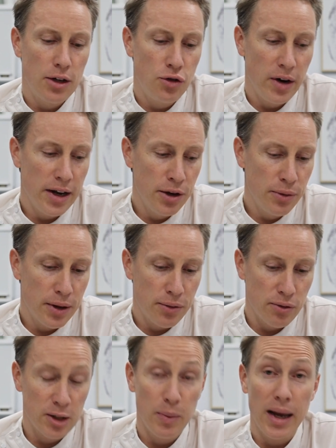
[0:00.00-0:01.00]
treat you
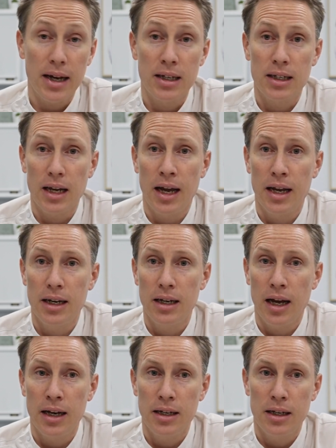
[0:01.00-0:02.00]
with respect
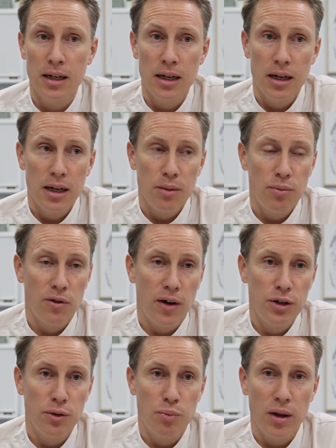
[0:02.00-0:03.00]
and
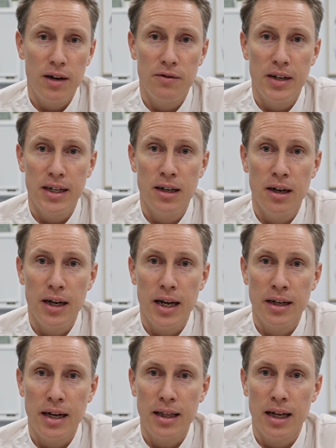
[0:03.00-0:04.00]
provide you with plenty of
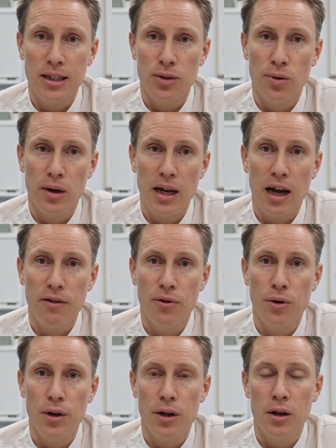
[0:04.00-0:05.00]
dignity and get that sorted out
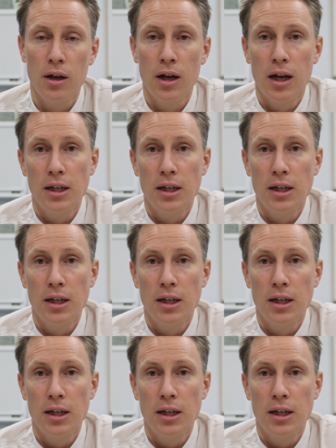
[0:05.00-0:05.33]
for you.